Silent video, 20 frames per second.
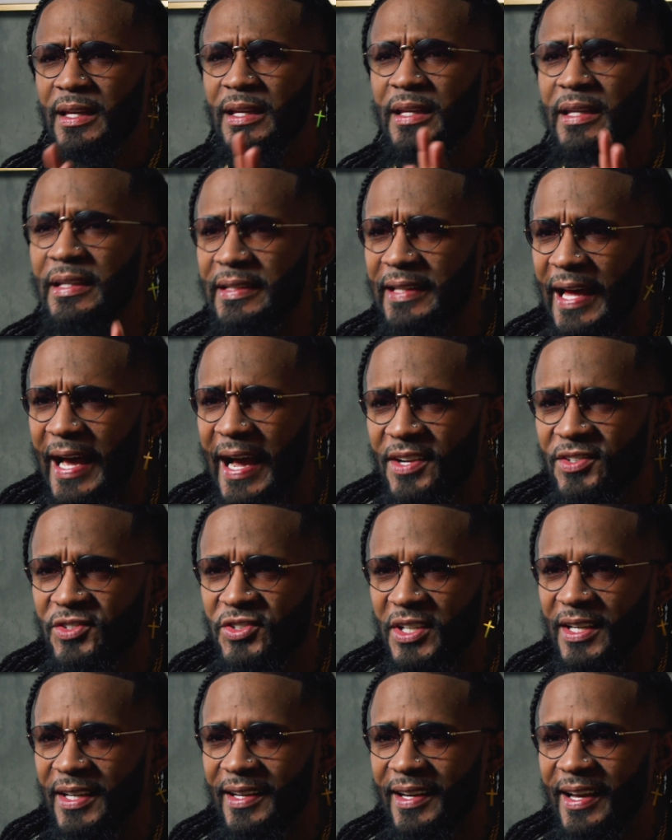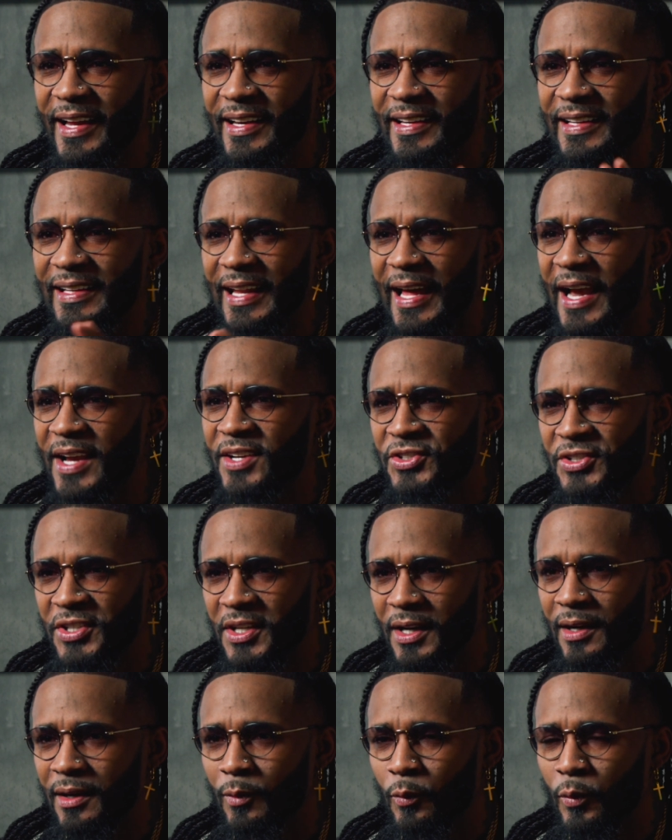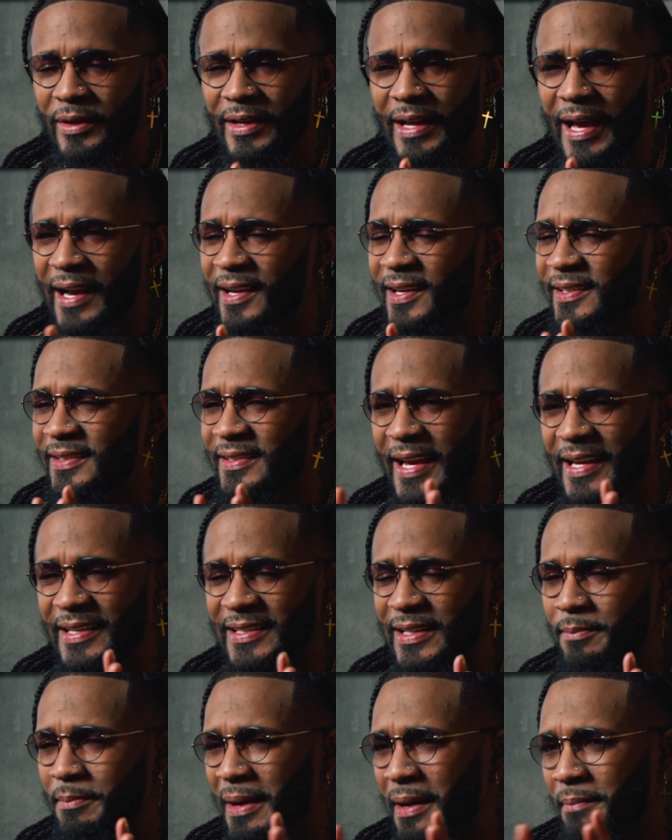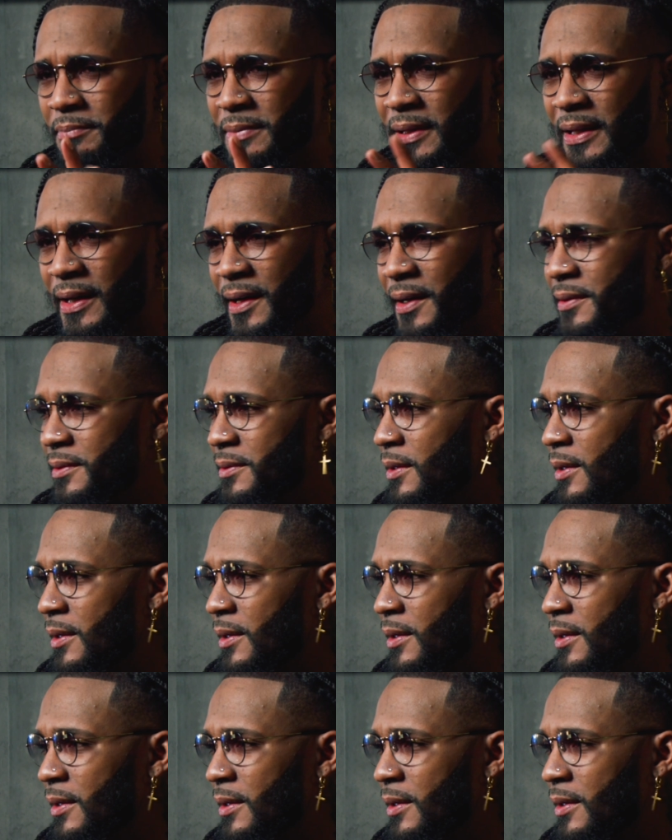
Elijah and Elisha were not connected by blood.